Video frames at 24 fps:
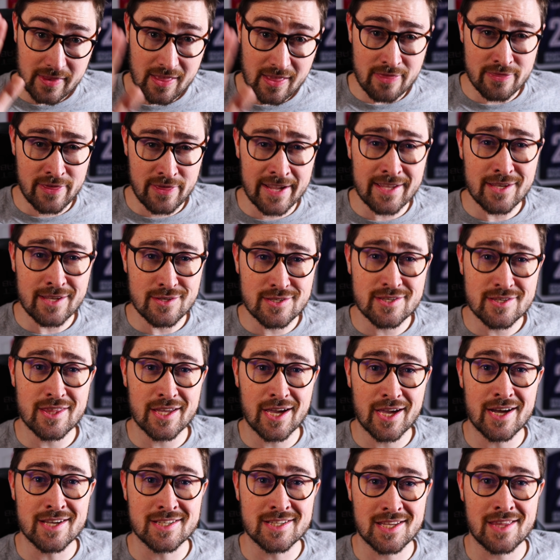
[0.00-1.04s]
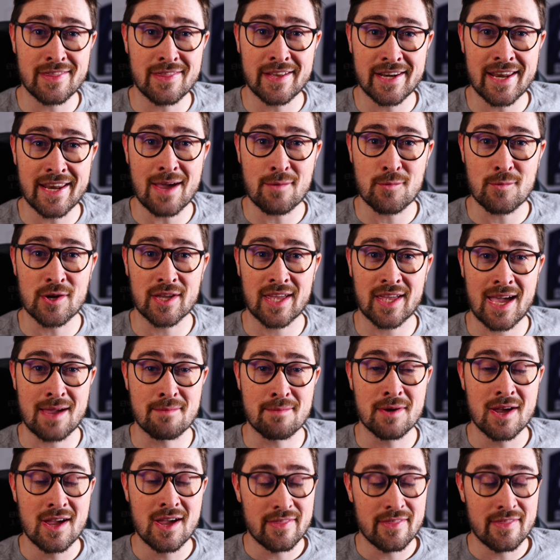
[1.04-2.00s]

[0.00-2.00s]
Thank you to the guys in the network game